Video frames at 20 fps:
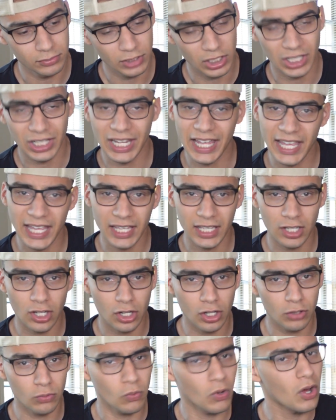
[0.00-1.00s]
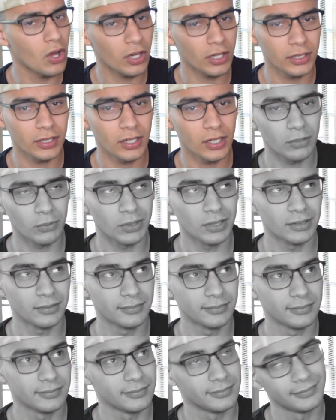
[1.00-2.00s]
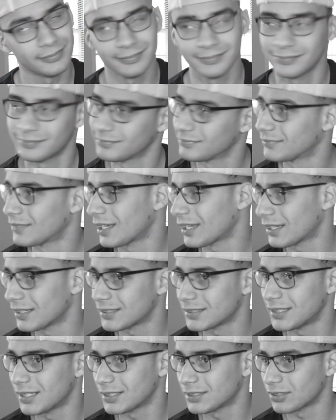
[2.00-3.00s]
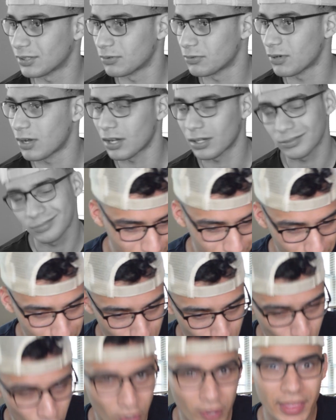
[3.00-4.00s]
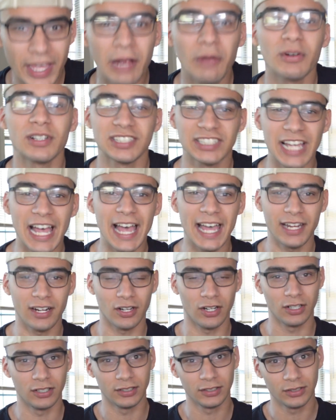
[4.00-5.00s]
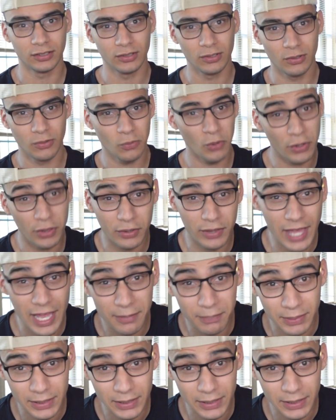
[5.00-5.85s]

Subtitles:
laying on, walking on. Well, I guess snakes don't walk. Where they reside on, whether that